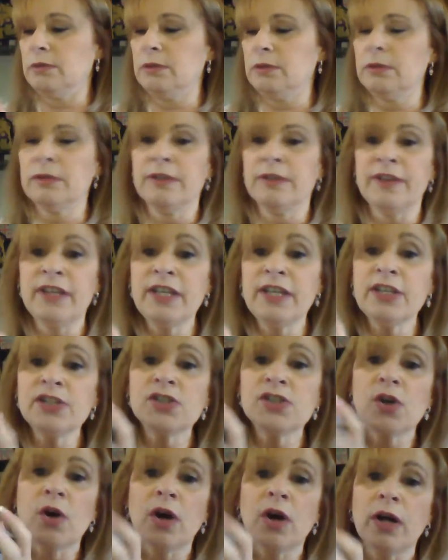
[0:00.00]

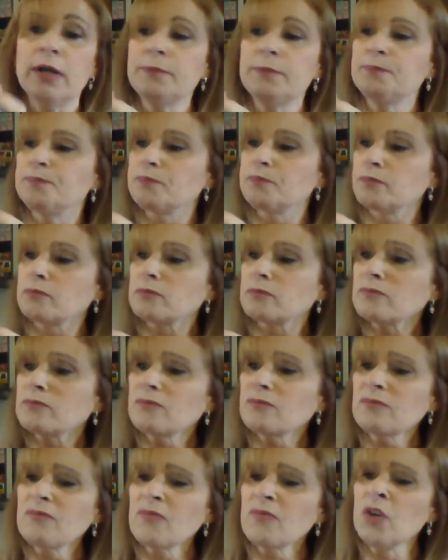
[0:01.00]
these are
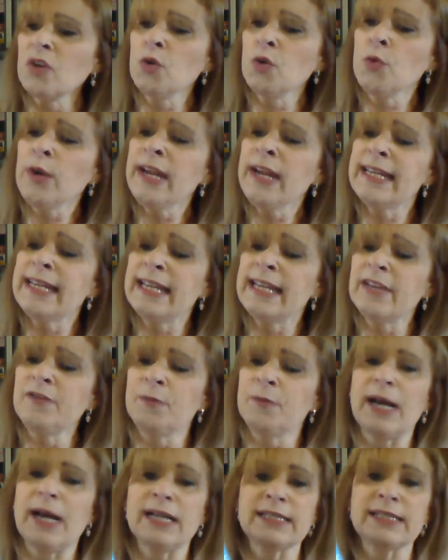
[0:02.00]
great
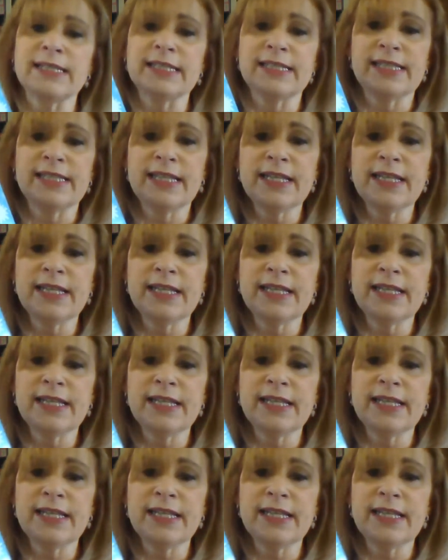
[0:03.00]
gift boxes.